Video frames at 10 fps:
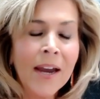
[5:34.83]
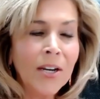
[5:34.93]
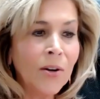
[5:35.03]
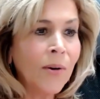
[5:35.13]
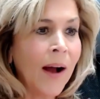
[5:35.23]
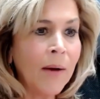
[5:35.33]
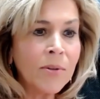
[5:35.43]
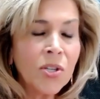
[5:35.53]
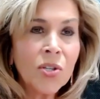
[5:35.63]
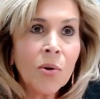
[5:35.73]
I
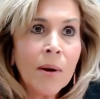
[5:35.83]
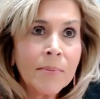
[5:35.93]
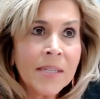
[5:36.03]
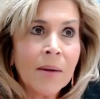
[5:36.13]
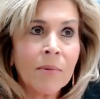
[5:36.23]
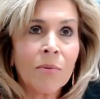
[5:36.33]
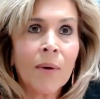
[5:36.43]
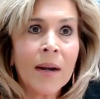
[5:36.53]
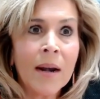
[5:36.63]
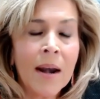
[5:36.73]
was so upset with
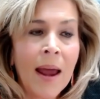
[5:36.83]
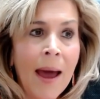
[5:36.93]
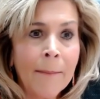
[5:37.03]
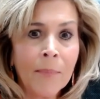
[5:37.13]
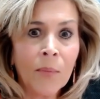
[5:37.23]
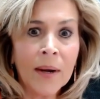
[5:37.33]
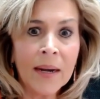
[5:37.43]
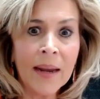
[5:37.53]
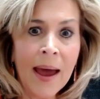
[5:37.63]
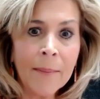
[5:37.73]
what had
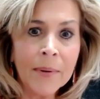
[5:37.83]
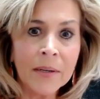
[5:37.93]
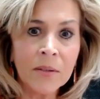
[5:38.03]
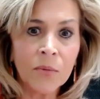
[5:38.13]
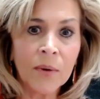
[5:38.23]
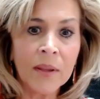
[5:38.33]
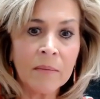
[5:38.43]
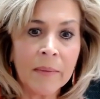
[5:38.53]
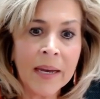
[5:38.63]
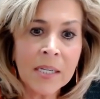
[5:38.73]
happened
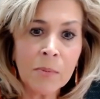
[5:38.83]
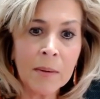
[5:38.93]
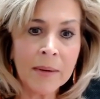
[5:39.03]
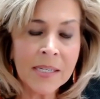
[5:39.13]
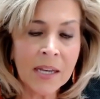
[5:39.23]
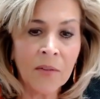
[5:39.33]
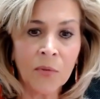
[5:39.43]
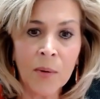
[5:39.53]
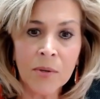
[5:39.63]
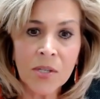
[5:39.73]
with my husband and
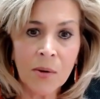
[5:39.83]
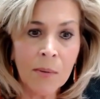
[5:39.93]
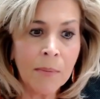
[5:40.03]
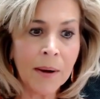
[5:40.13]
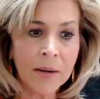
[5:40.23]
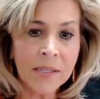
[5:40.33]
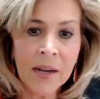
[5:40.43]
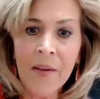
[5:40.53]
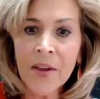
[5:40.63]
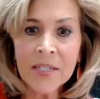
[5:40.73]
myself. We were so
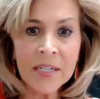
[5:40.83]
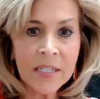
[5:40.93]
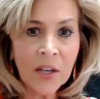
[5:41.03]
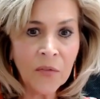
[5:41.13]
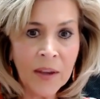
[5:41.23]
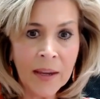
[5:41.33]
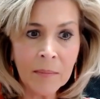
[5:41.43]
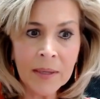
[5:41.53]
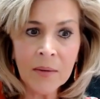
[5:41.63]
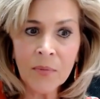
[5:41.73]
embarrassed. Didn't tell family.